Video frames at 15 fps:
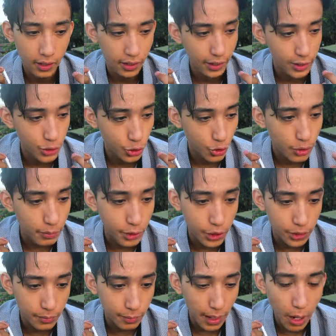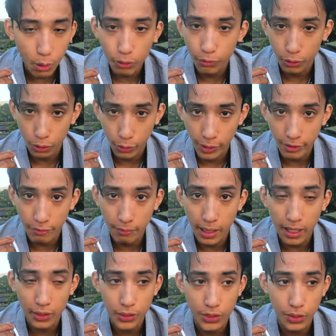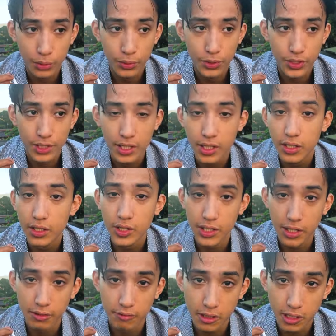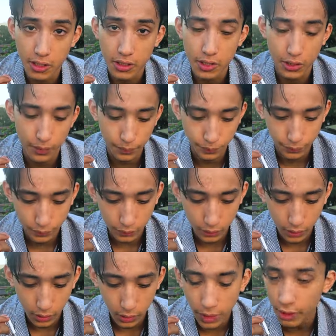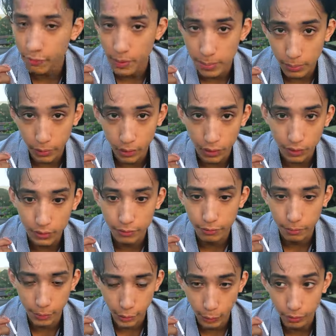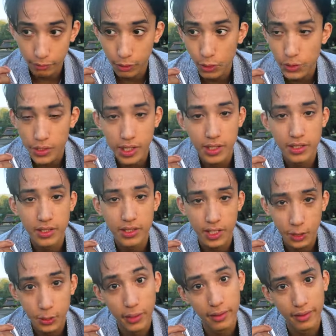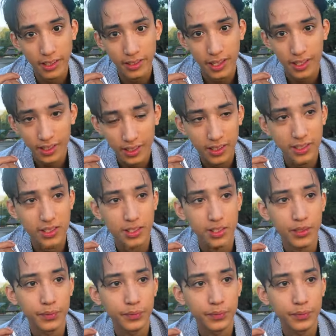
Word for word: extremely powerful creative milestones in a state of ease. A lot of people are familiar with flow states. That's what I think that is.